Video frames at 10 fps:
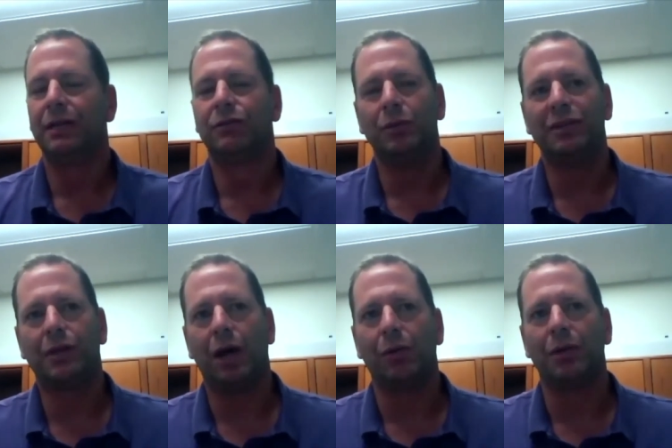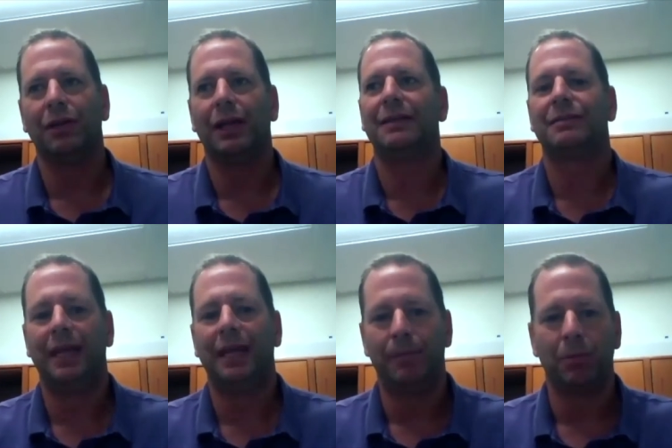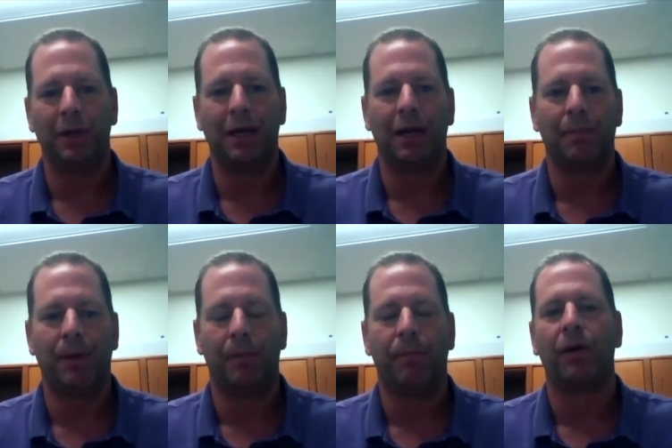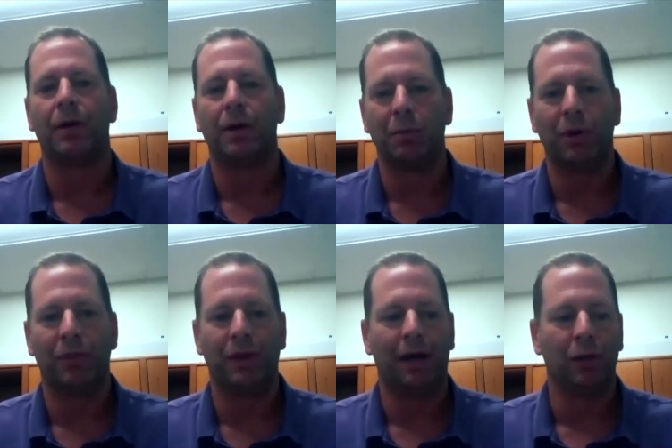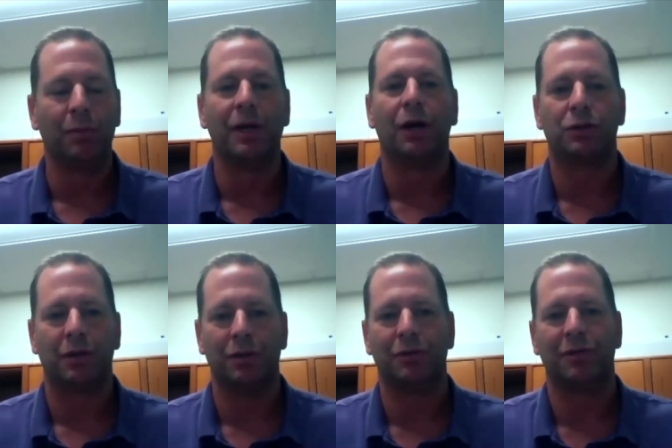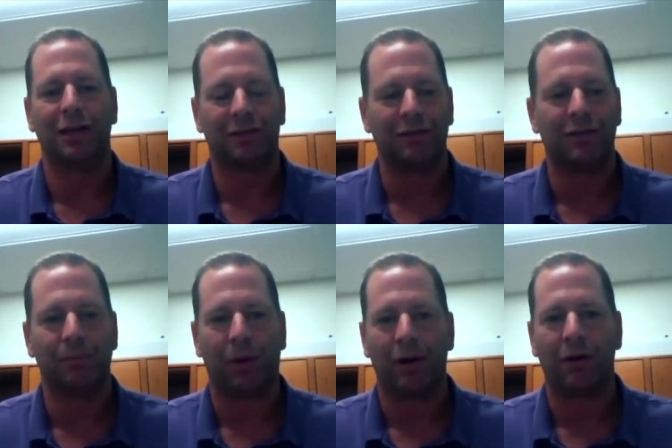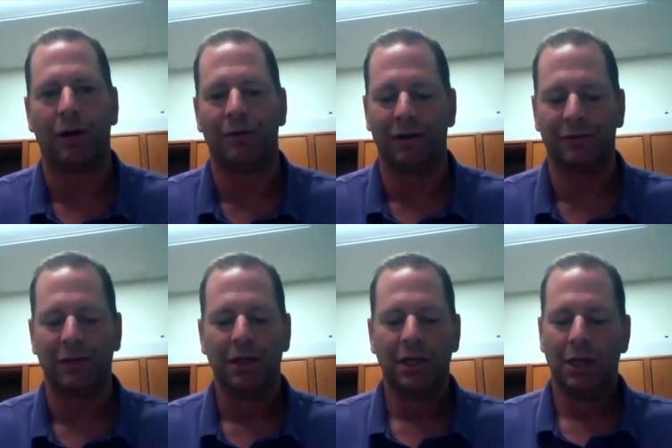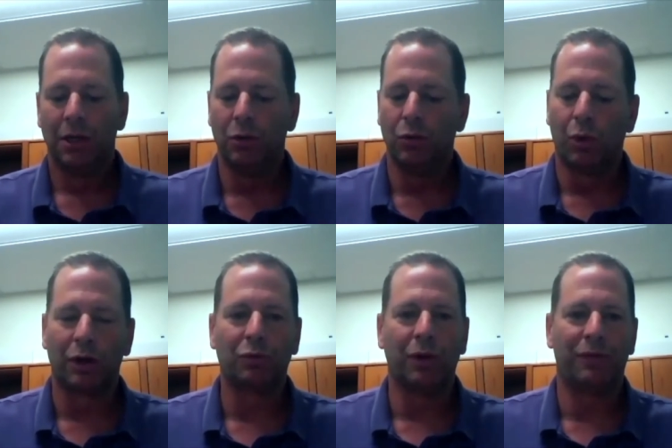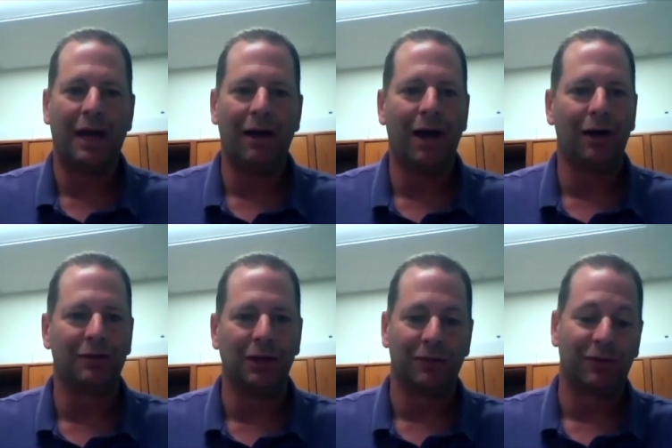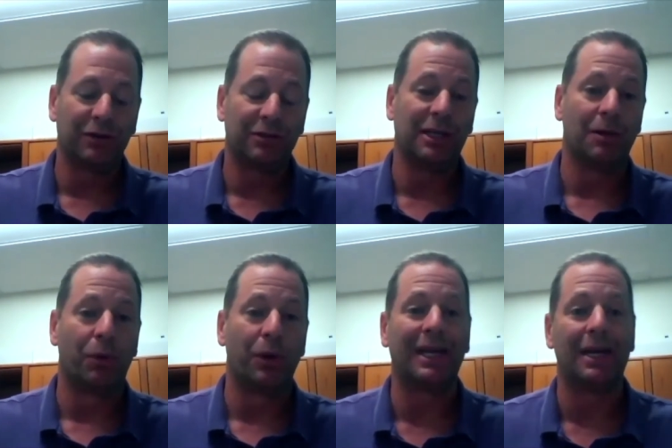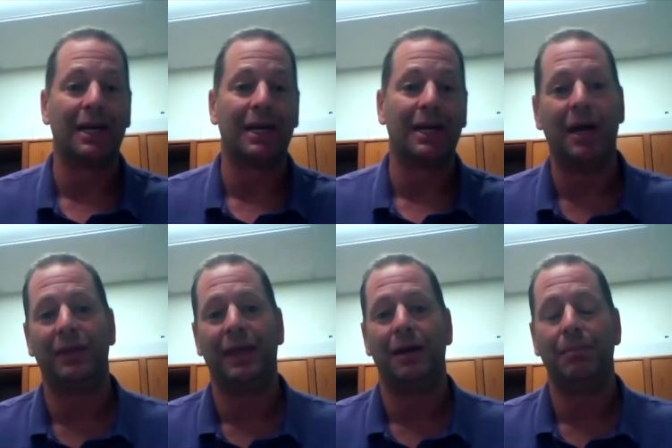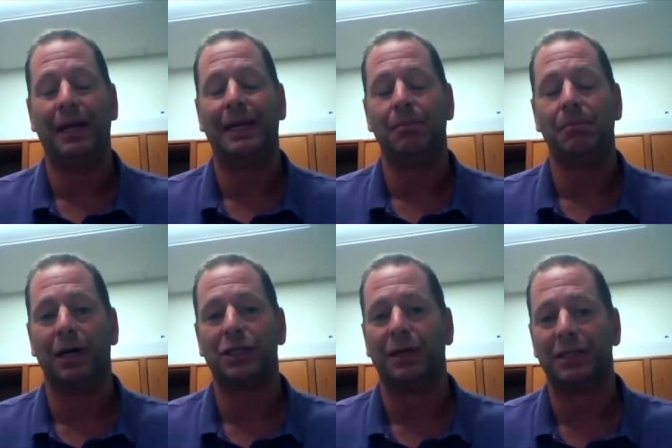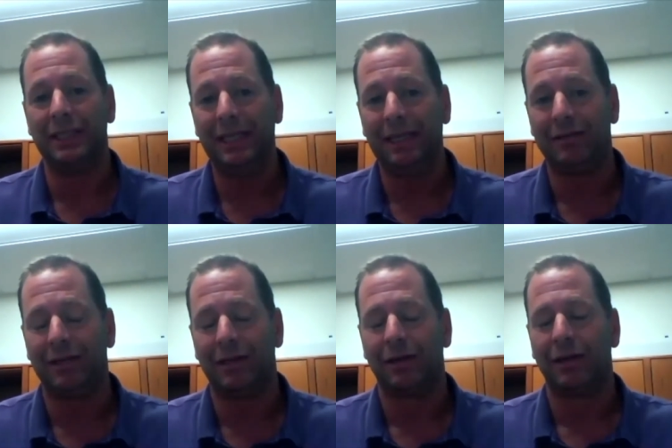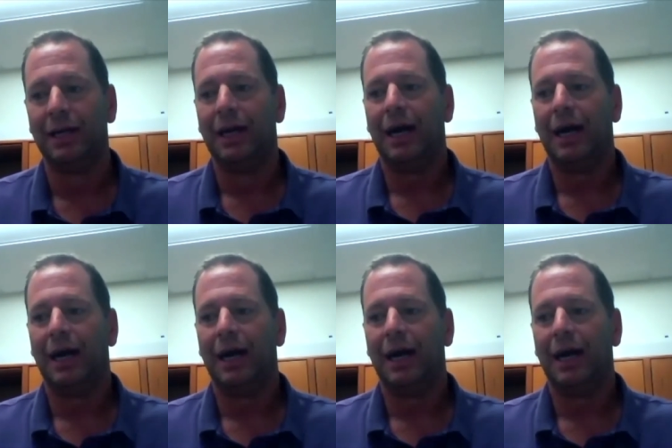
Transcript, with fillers: And so we scoured the landscape and we ended up uh, partnering with uh, LuminUltra, who is an existing partner of us, who worked with Dalhousie University to bring in a method that made it much, much easier